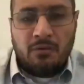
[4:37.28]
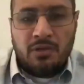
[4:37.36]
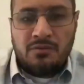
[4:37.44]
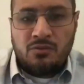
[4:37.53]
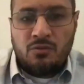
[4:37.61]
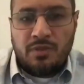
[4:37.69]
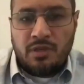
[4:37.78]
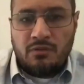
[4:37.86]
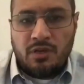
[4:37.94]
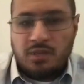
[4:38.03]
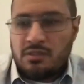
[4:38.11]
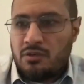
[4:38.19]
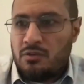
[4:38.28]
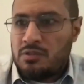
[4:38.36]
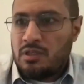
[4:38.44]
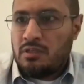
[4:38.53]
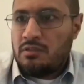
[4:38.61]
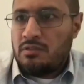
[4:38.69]
I would assume that you guys are
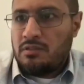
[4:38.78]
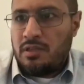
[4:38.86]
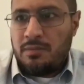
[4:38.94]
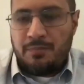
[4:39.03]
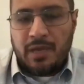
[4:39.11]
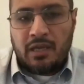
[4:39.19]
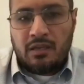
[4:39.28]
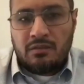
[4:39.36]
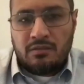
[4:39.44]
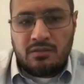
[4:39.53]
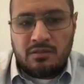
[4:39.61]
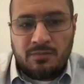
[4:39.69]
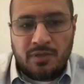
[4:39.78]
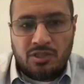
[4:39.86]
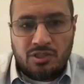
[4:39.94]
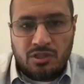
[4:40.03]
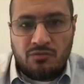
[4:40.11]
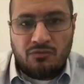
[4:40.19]
using deep packet
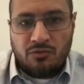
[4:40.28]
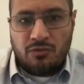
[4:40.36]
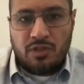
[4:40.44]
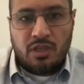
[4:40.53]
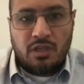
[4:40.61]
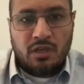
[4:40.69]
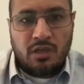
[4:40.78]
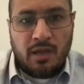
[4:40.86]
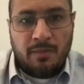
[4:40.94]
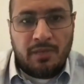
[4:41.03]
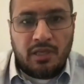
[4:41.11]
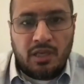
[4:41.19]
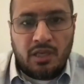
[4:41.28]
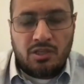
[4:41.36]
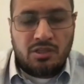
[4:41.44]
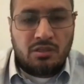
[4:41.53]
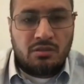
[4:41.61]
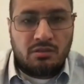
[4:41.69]
inspection for the uh,
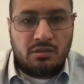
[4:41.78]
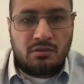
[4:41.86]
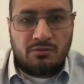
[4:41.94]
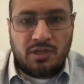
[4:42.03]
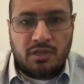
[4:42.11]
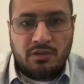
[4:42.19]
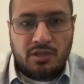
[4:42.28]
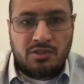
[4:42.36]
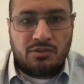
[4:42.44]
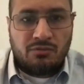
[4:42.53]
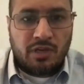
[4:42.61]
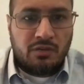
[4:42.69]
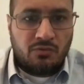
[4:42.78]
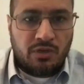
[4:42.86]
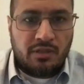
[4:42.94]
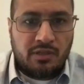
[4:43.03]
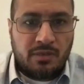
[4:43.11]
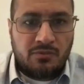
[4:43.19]
application uh, recognition, right? When
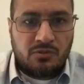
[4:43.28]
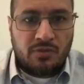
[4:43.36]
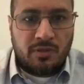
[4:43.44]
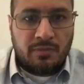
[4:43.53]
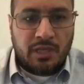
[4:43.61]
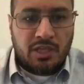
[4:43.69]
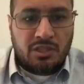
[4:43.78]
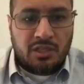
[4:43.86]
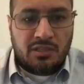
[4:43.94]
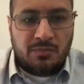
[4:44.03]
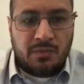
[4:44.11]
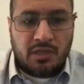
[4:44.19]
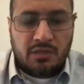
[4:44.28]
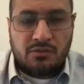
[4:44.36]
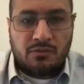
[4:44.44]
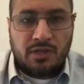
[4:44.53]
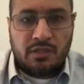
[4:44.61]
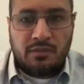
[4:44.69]
it comes to the application experience,
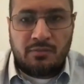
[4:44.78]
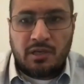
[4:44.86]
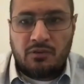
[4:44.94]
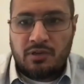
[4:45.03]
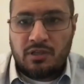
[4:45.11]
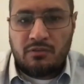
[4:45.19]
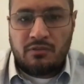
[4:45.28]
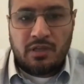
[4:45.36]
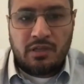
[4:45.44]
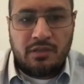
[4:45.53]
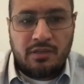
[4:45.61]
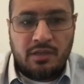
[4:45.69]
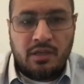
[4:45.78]
correct? Am I correct yeah. on that?